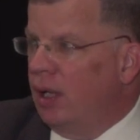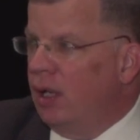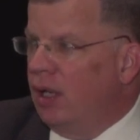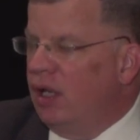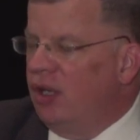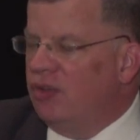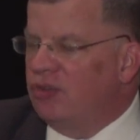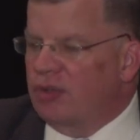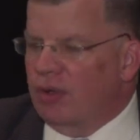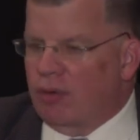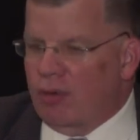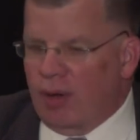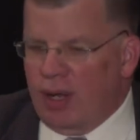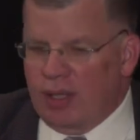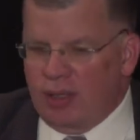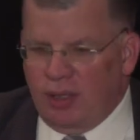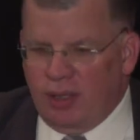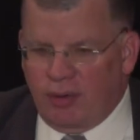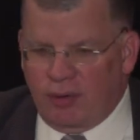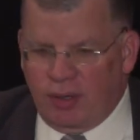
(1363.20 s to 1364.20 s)
He's a
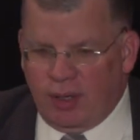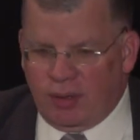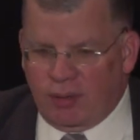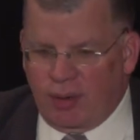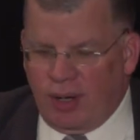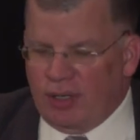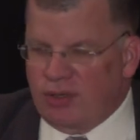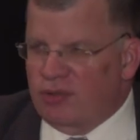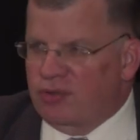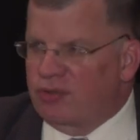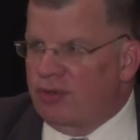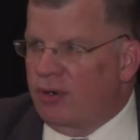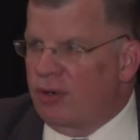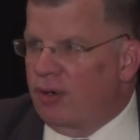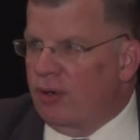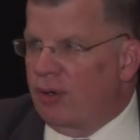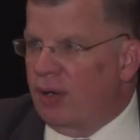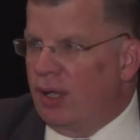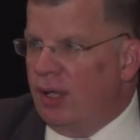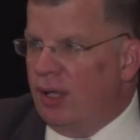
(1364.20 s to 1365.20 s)
great leader, a great
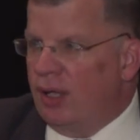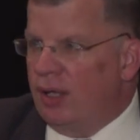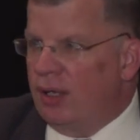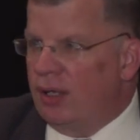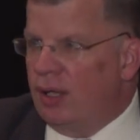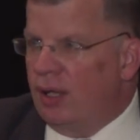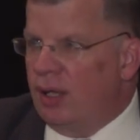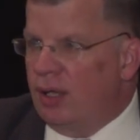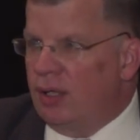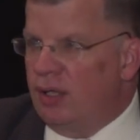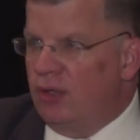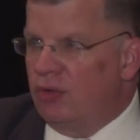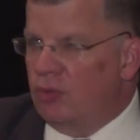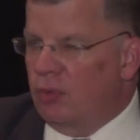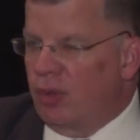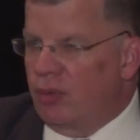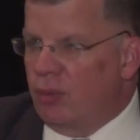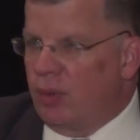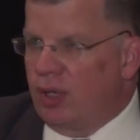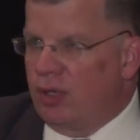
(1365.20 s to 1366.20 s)
discerner, and he's
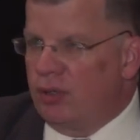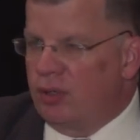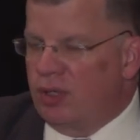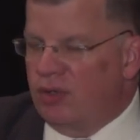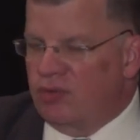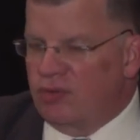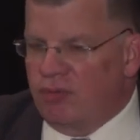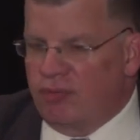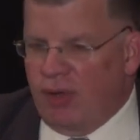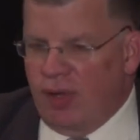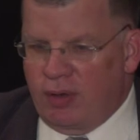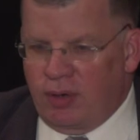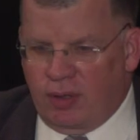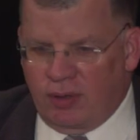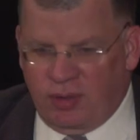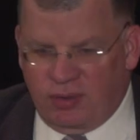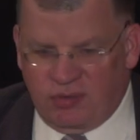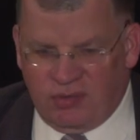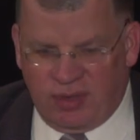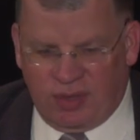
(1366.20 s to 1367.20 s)
one of the ones who gets to vote
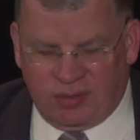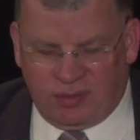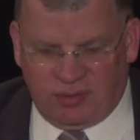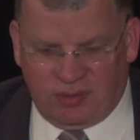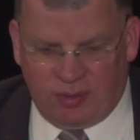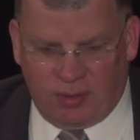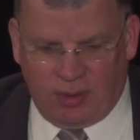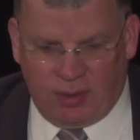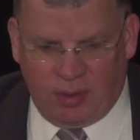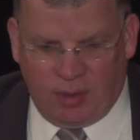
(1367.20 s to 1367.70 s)
on these things.